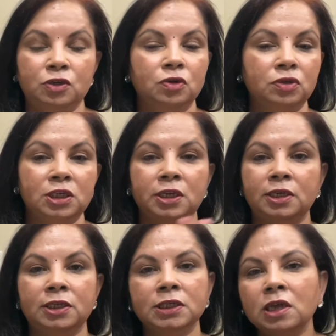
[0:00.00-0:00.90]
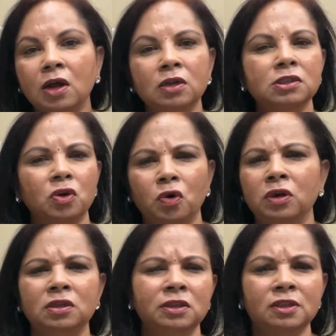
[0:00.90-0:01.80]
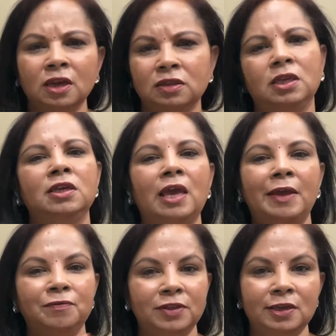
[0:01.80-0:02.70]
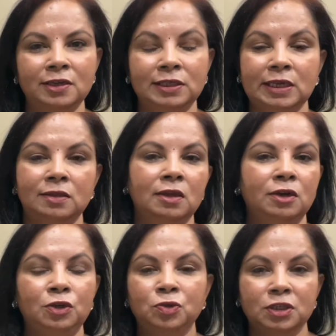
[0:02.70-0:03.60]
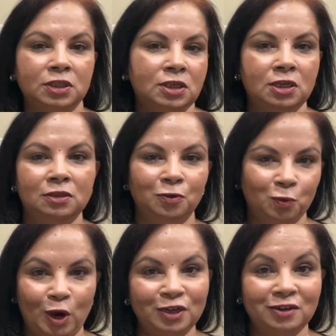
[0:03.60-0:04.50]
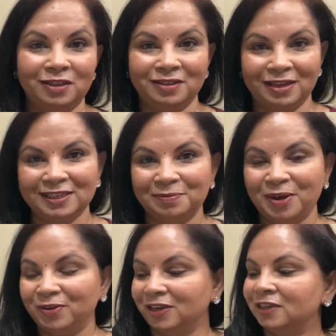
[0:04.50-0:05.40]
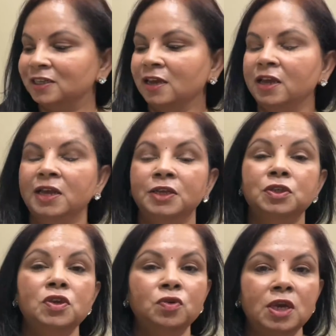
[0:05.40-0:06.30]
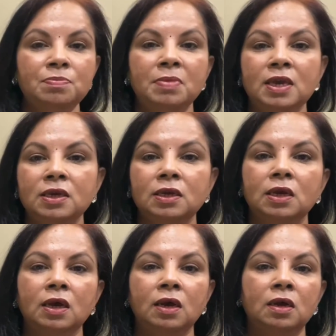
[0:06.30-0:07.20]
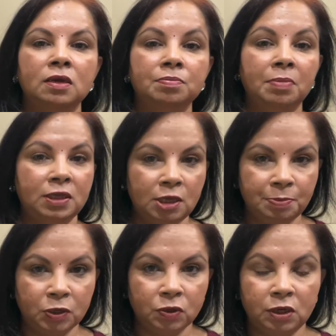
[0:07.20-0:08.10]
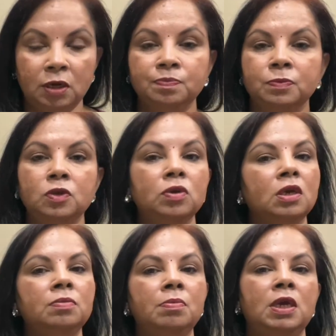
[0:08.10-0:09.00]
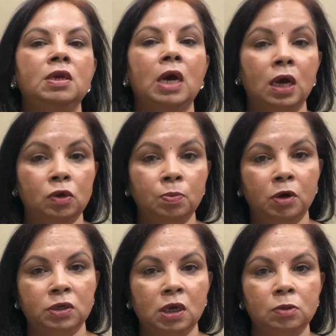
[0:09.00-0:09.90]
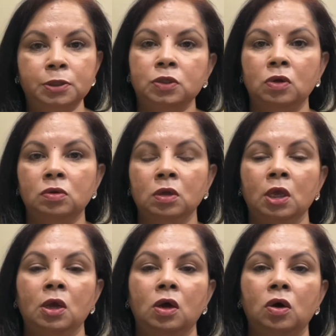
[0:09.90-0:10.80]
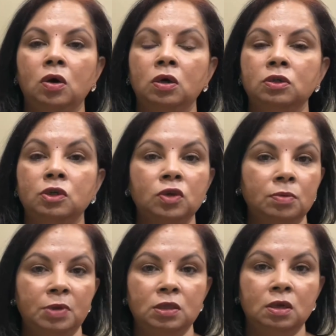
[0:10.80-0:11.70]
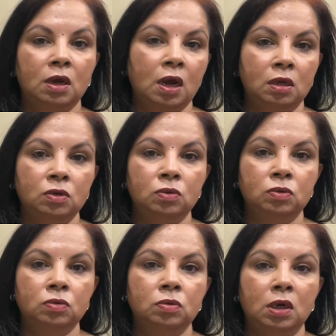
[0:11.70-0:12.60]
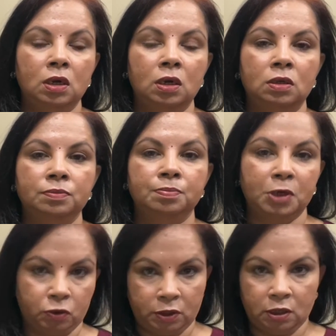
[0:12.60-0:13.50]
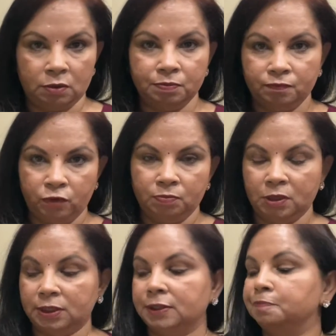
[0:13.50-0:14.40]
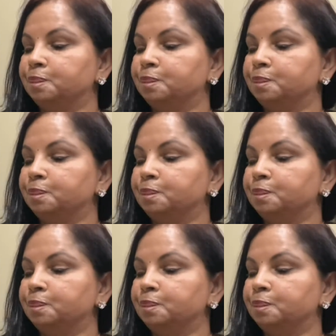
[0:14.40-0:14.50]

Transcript: You don't need any salt, oil, nothing. Everything is in there. You just need the water, and that's about it. So you can make methi pakoda. You can make aloo bonda also, or you can make the aloo pakoda from this.